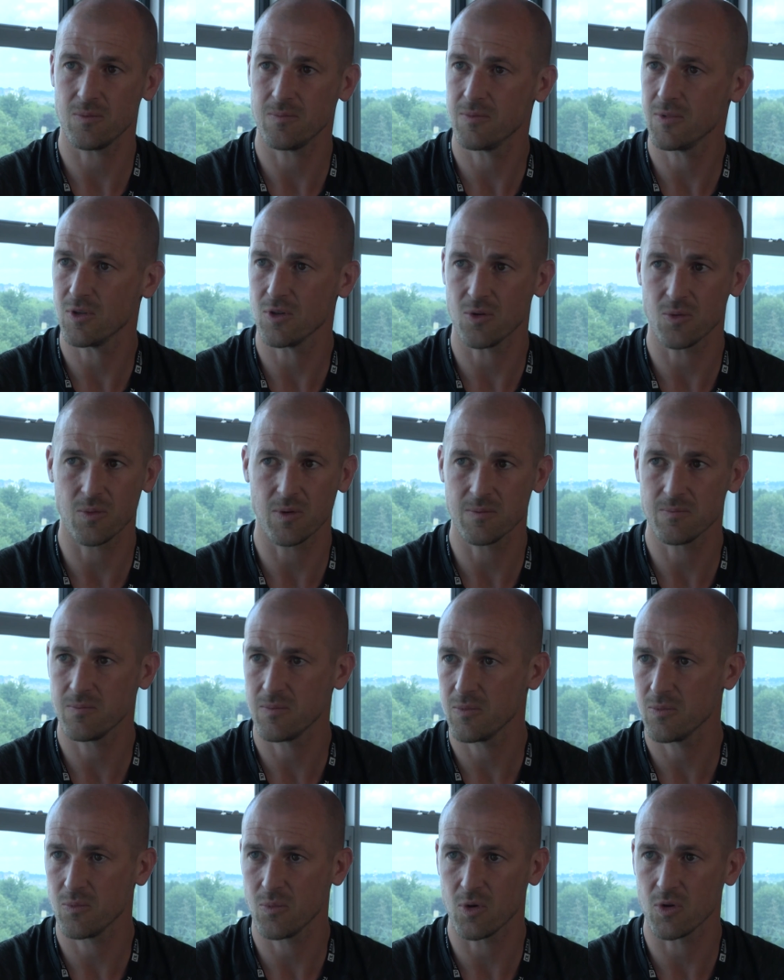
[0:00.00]
you know,
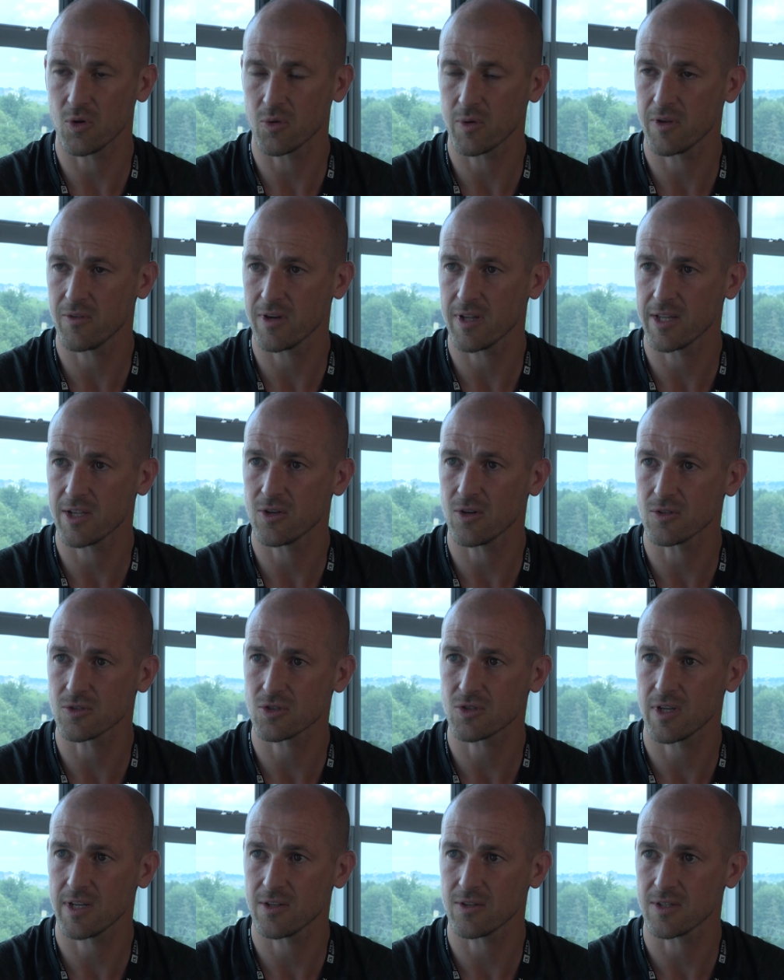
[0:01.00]
we're only really
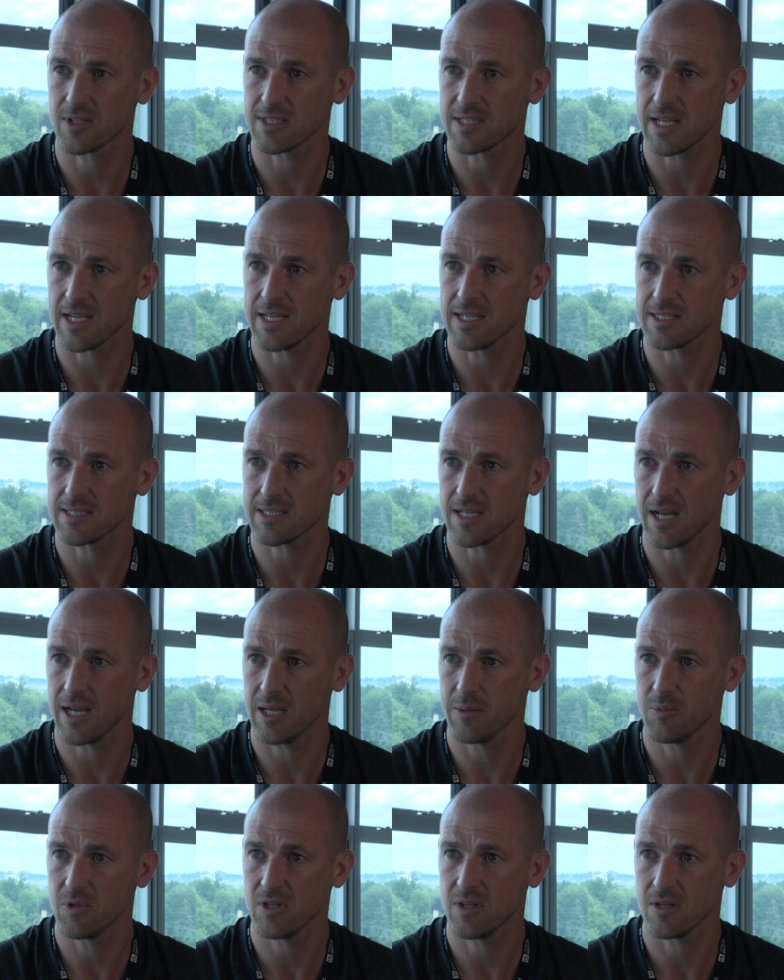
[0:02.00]
concentrating on a day at a
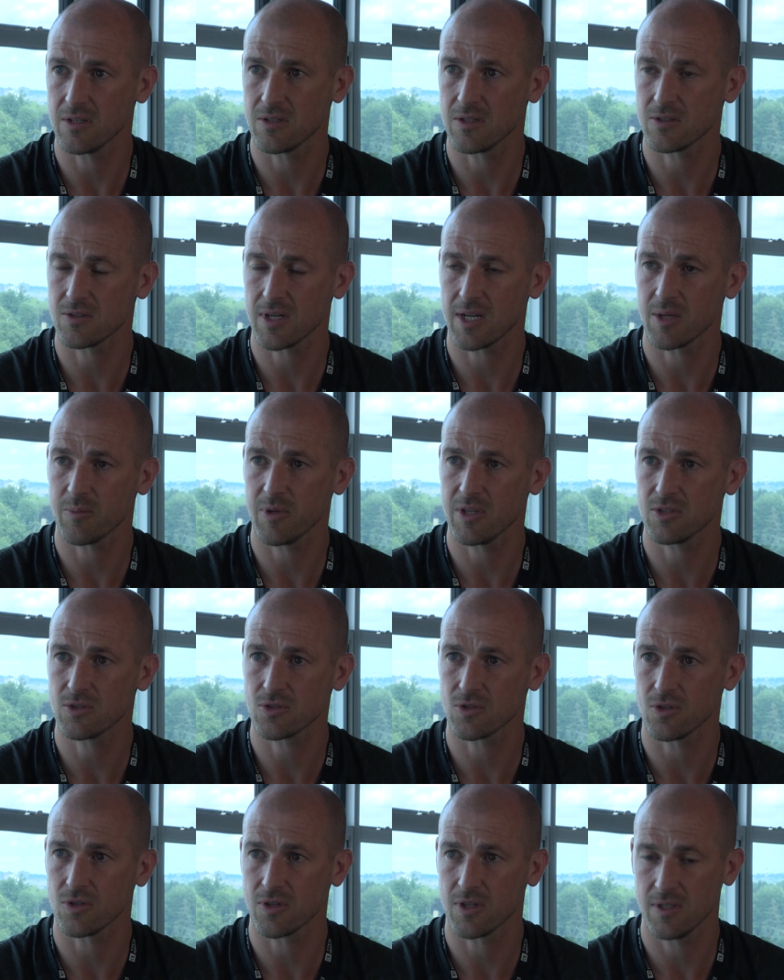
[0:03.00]
time, and trying to make
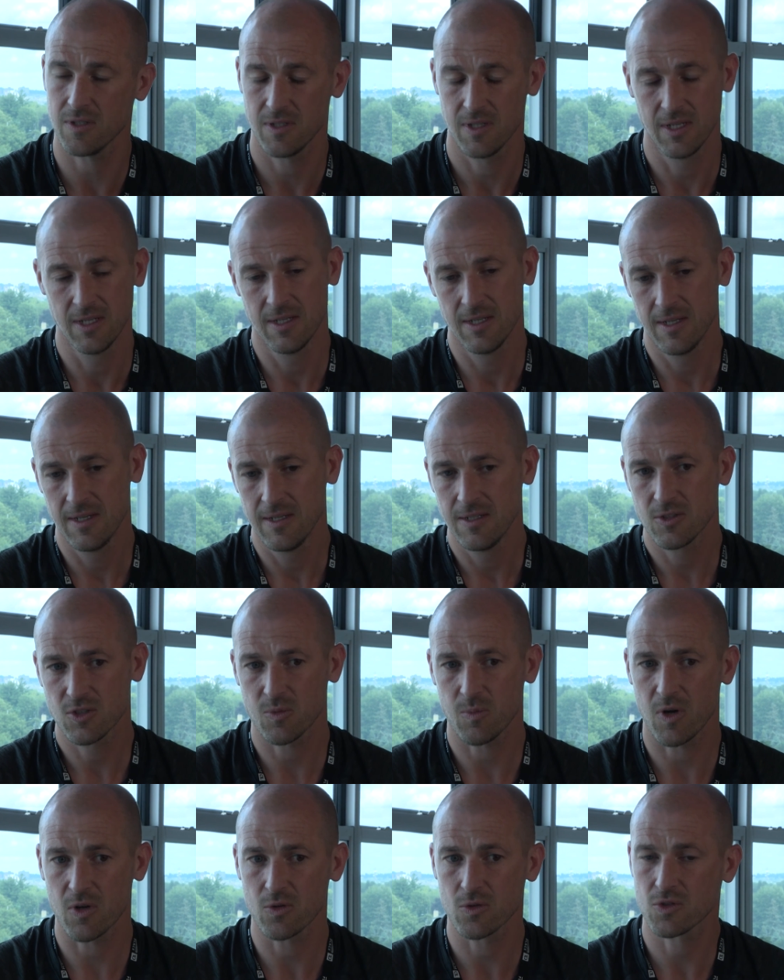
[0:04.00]
sure that
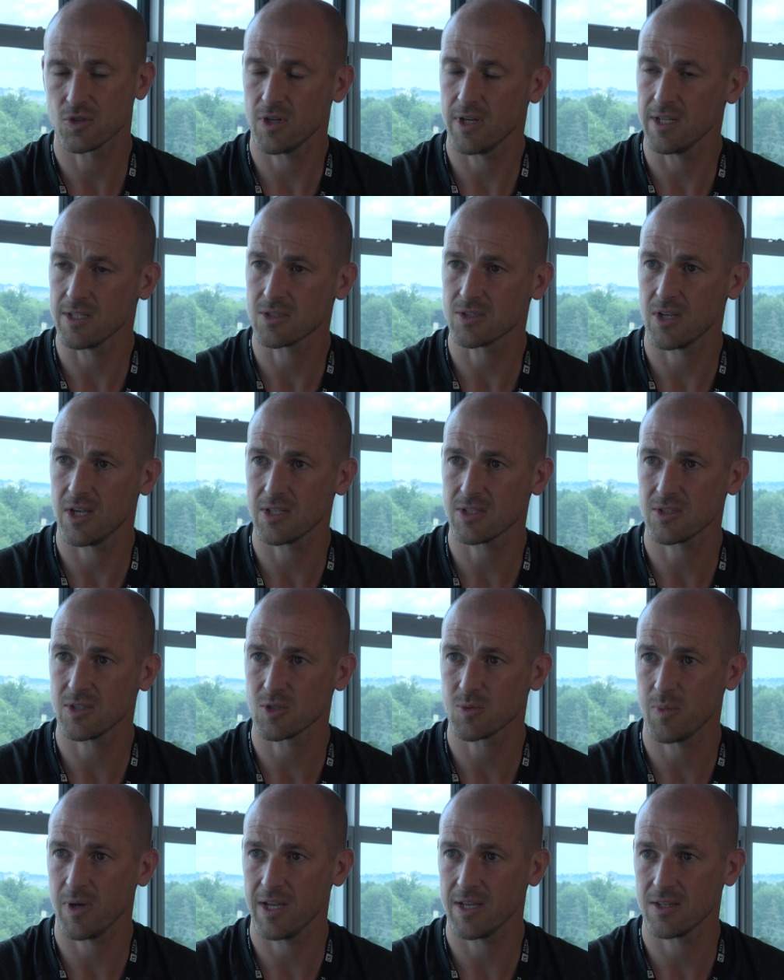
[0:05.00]
tomorrow's training session is
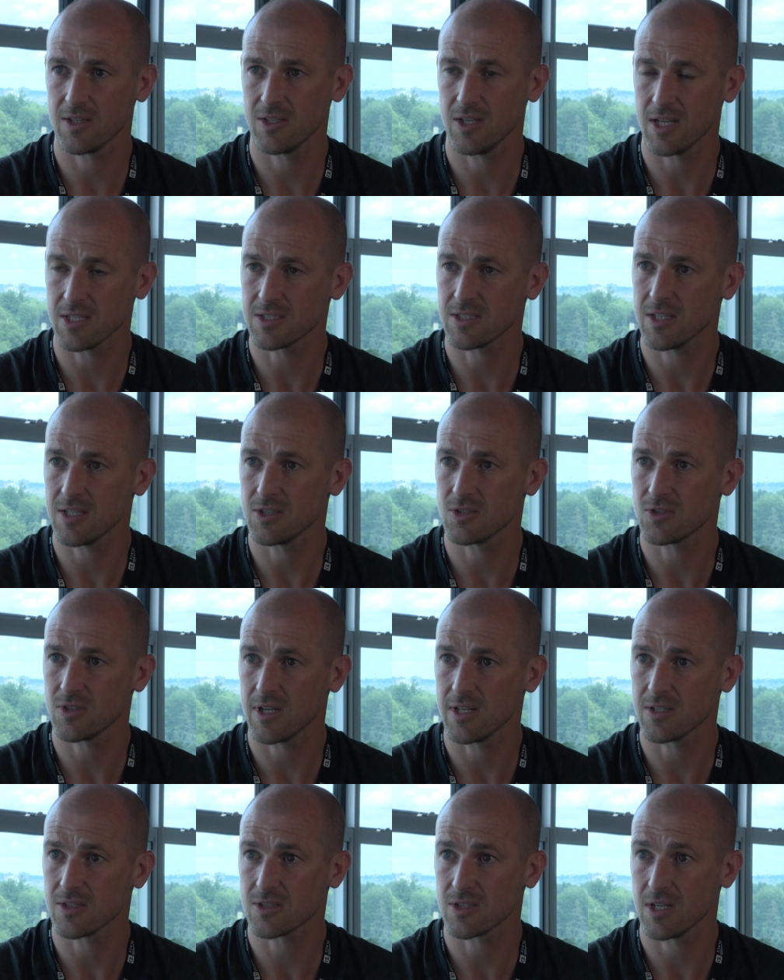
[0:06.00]
better than yesterday's
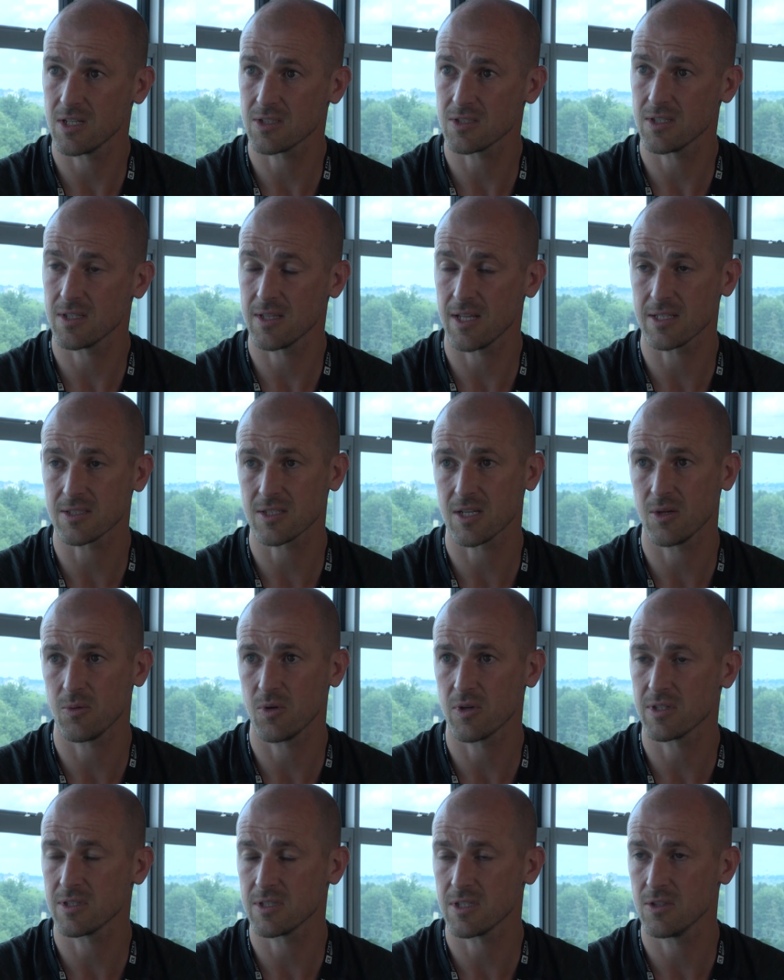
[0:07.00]
training session, and that's how we'll
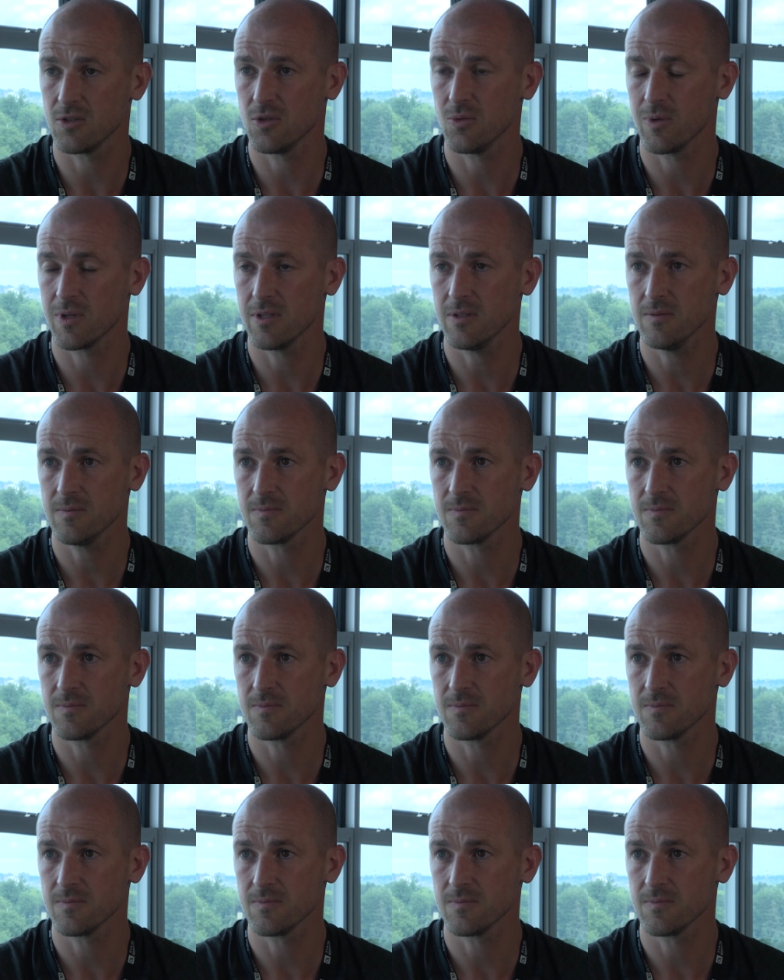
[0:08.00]
continue winning.